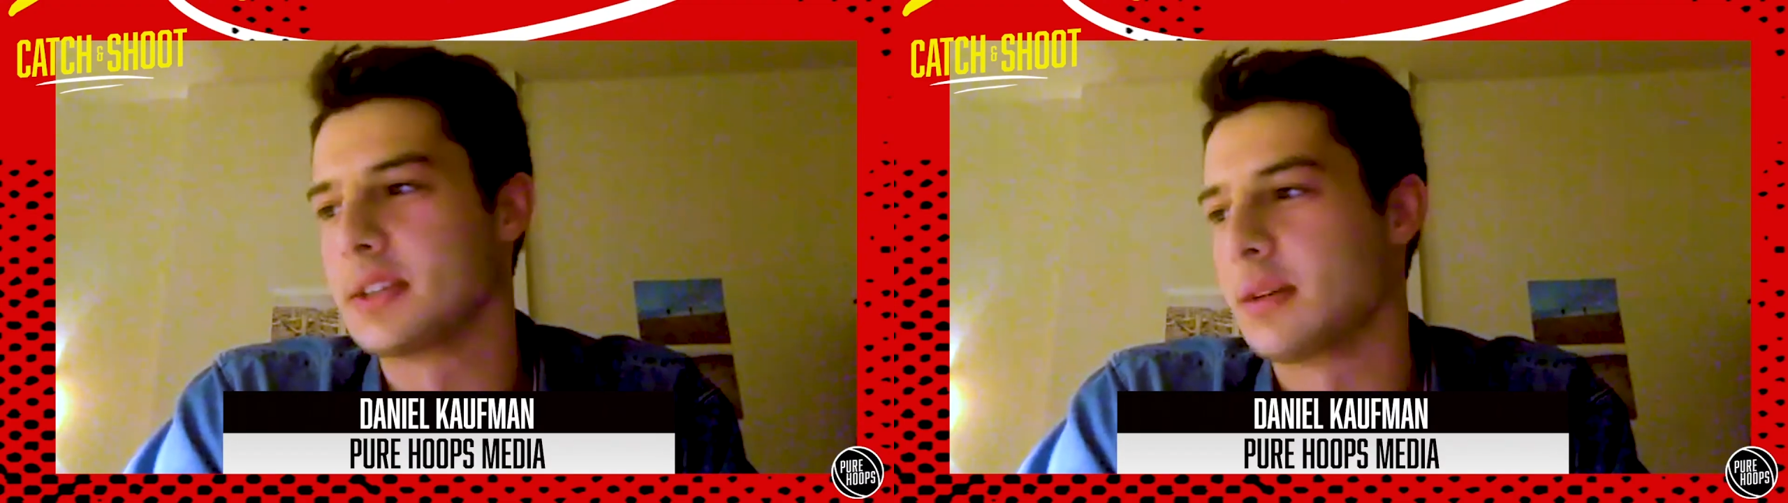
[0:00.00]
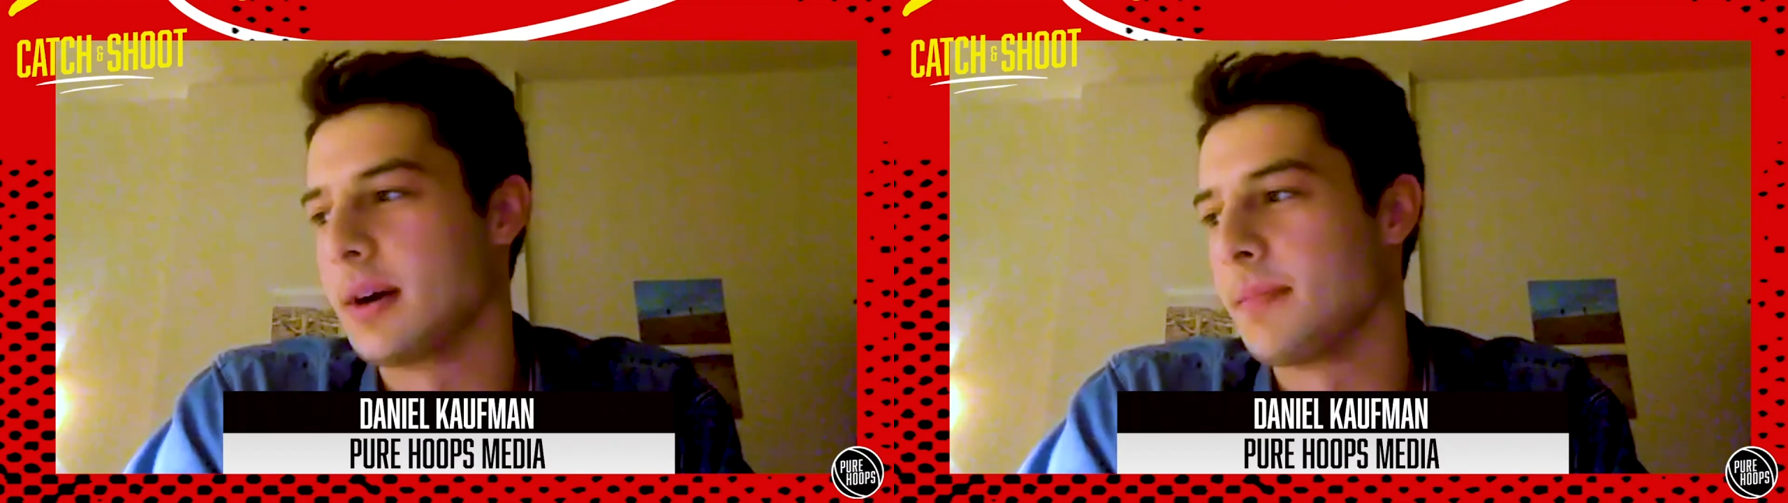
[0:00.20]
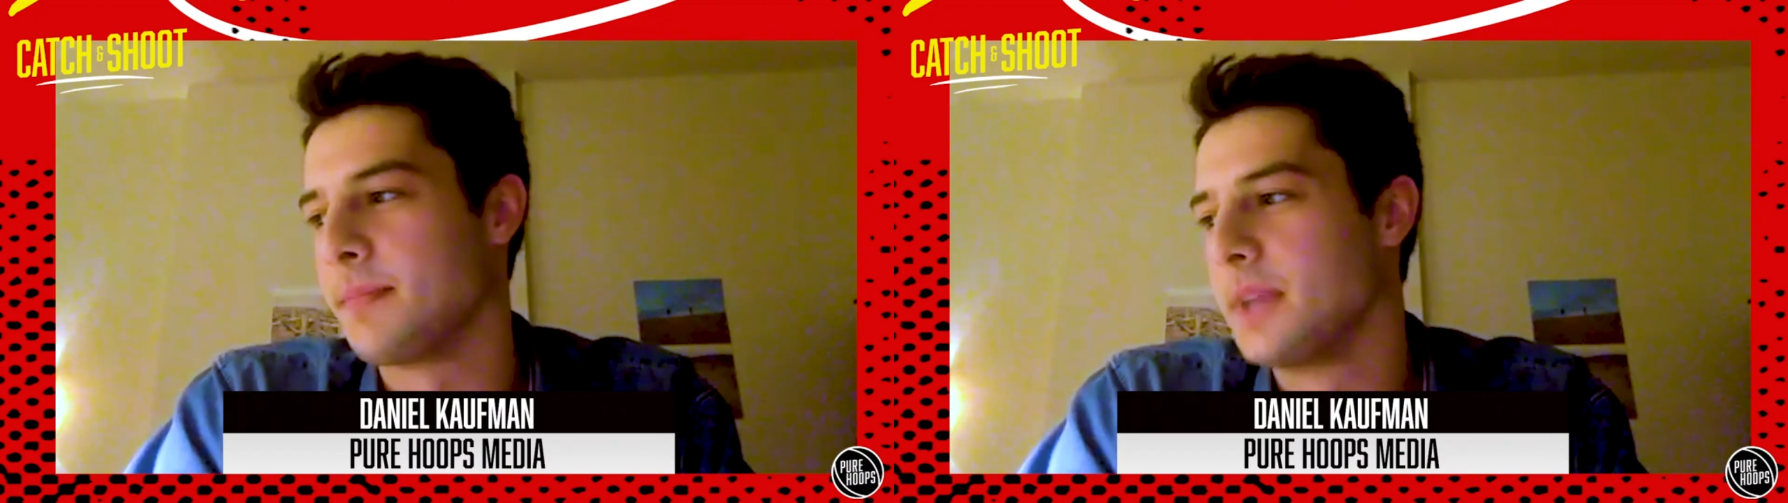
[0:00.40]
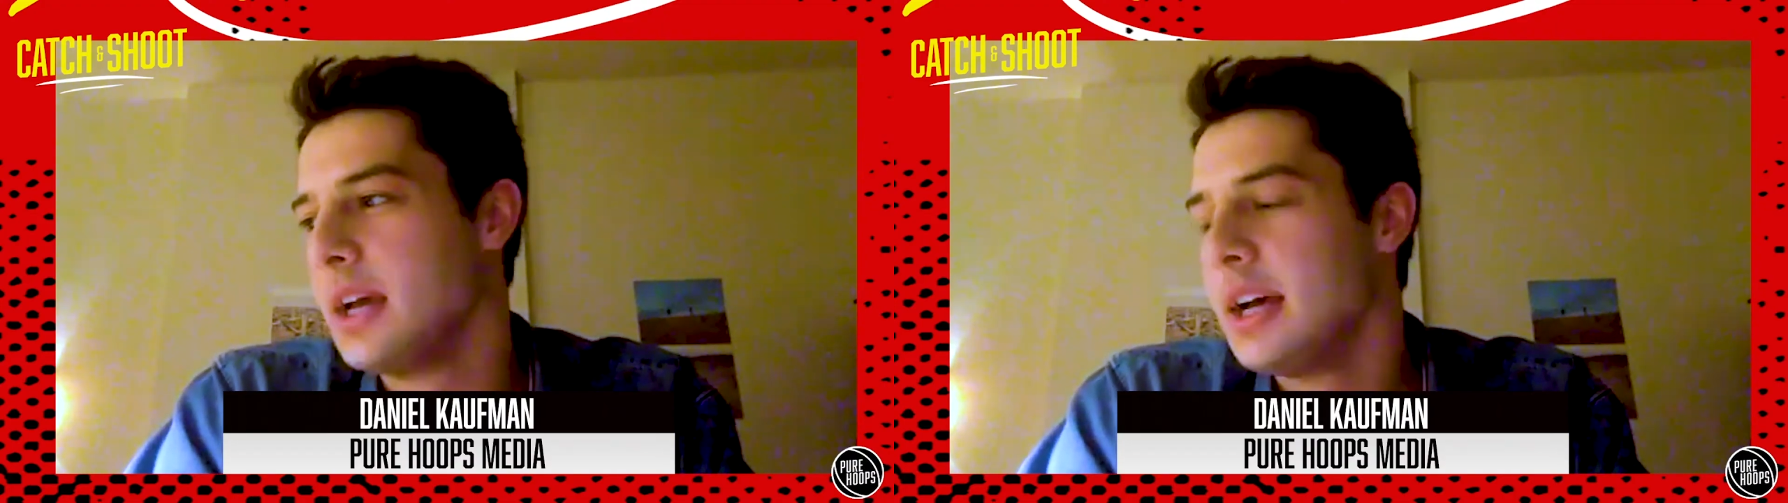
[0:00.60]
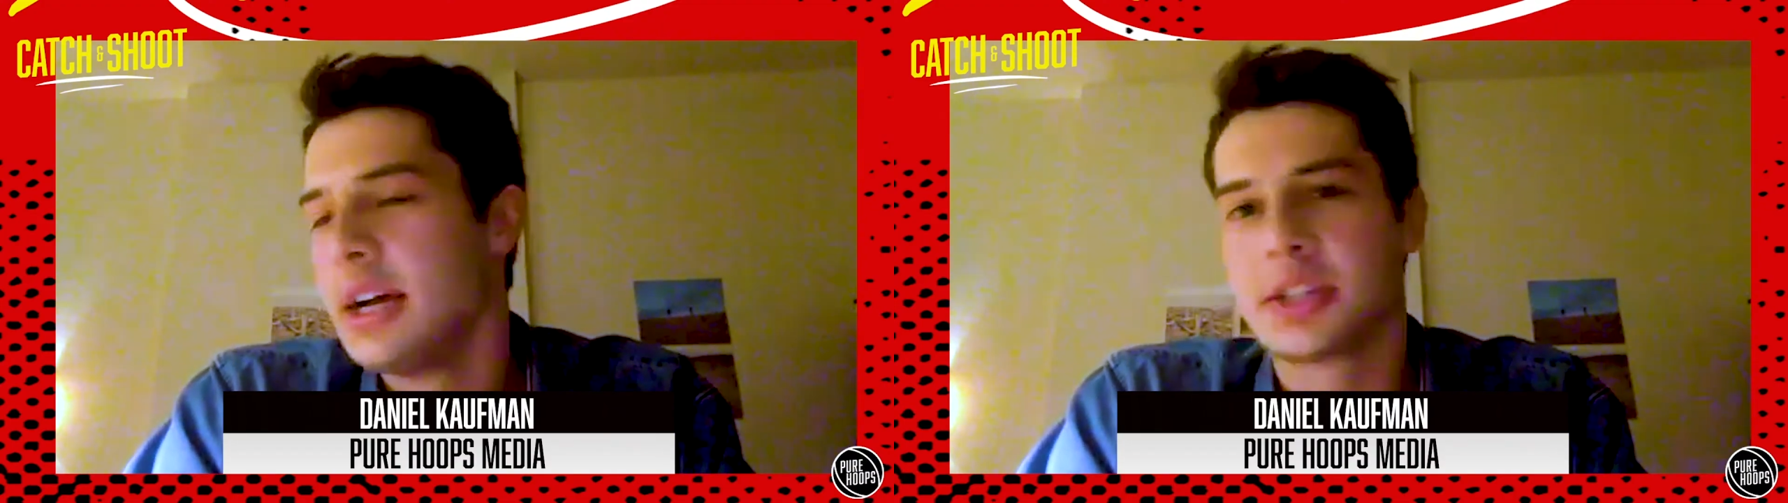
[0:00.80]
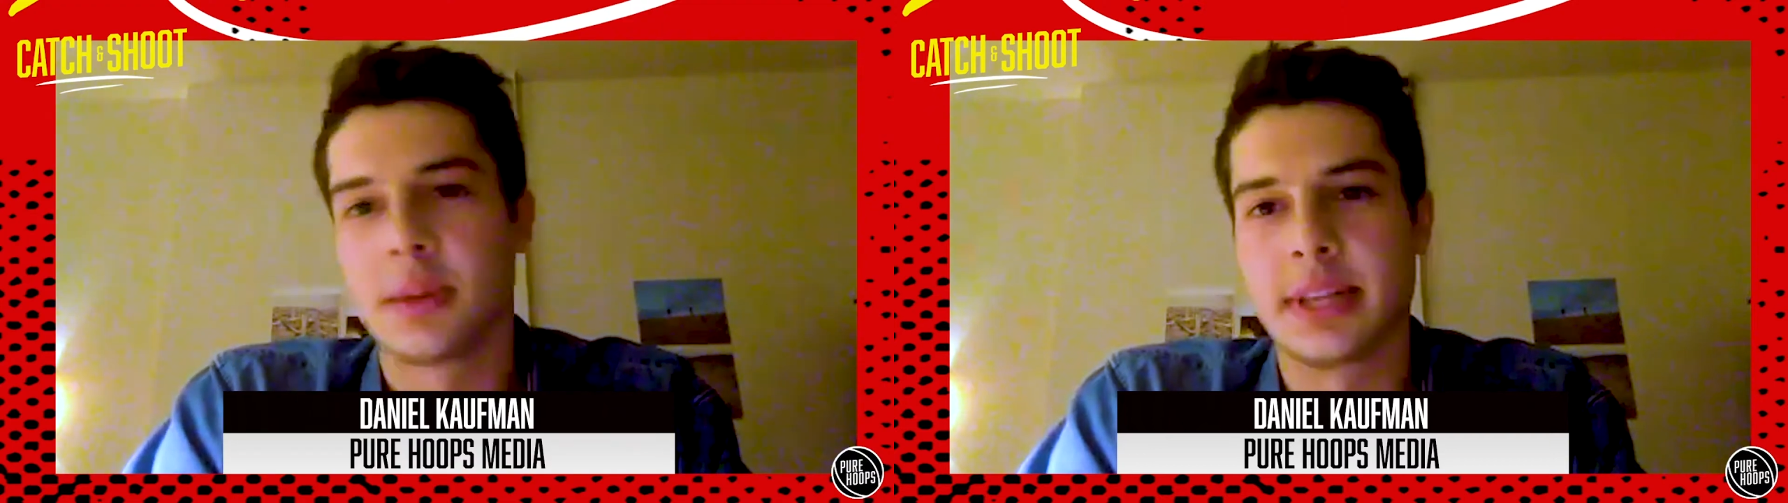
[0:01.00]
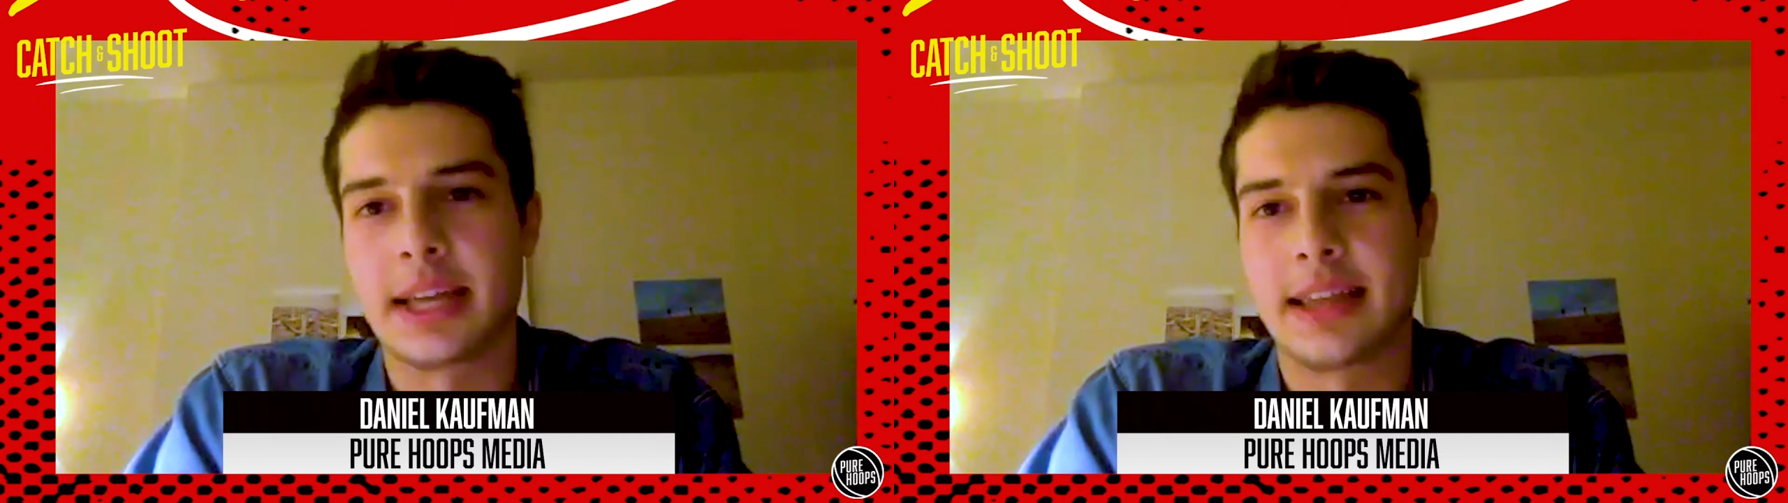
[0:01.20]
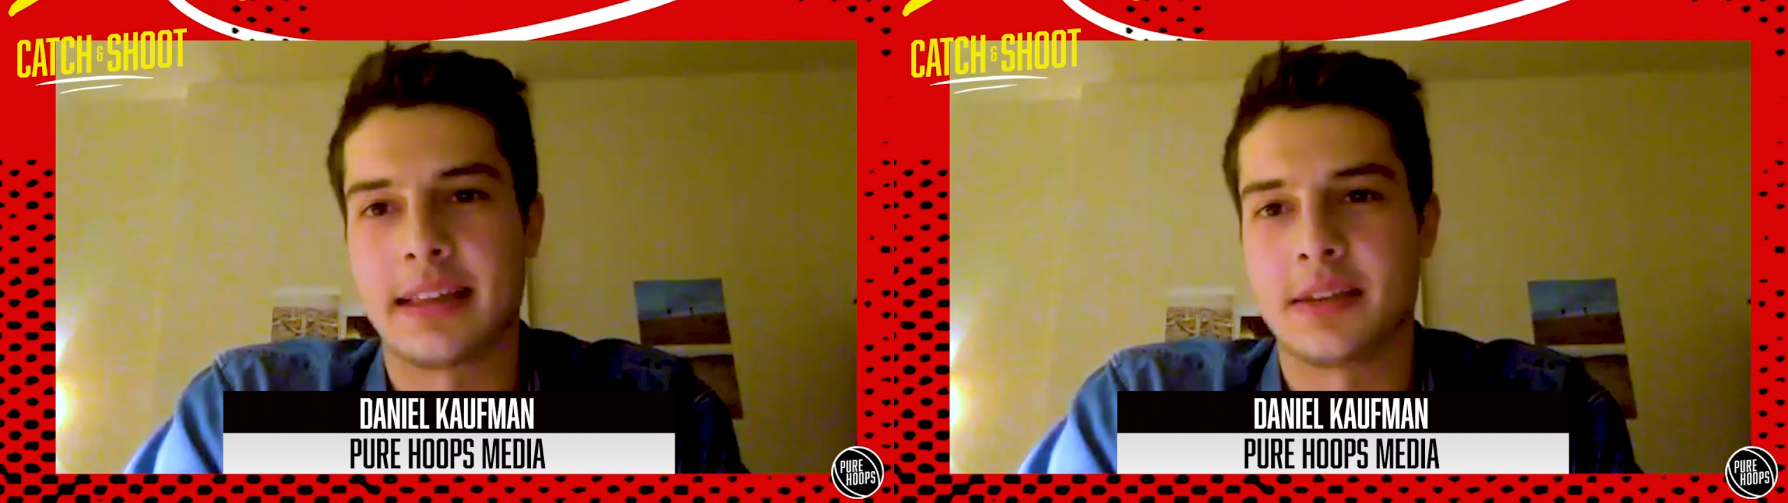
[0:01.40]
So someone
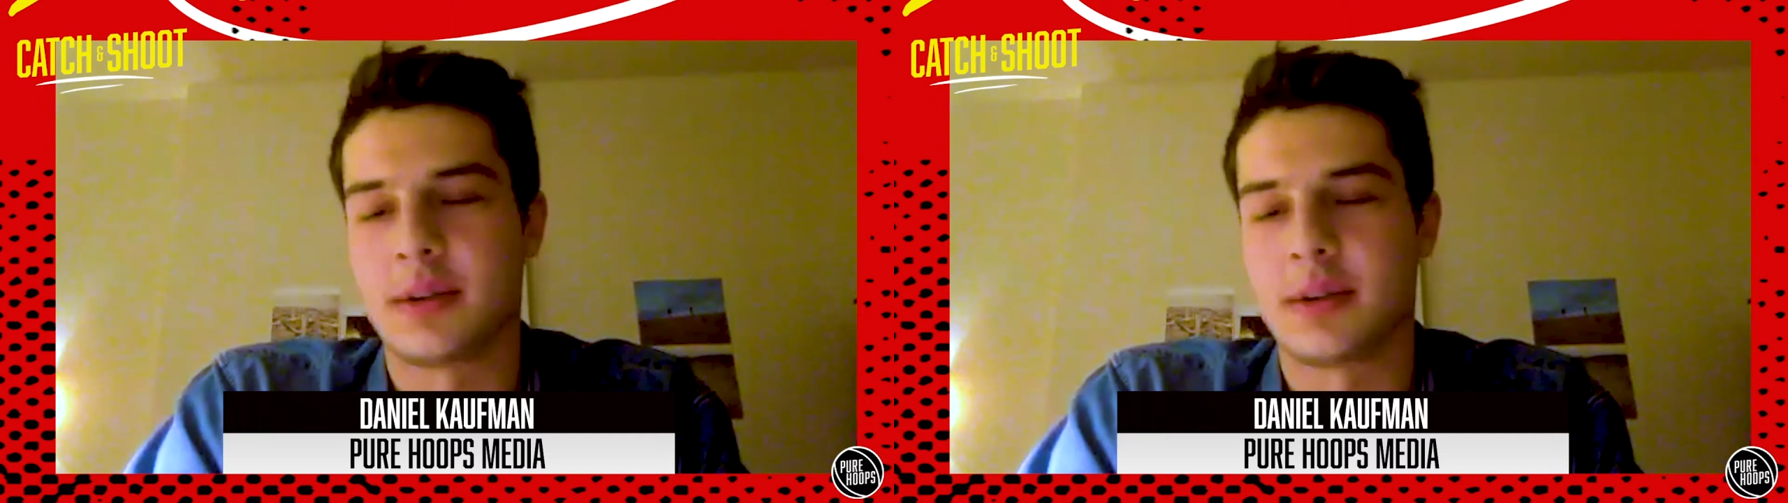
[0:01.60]
like that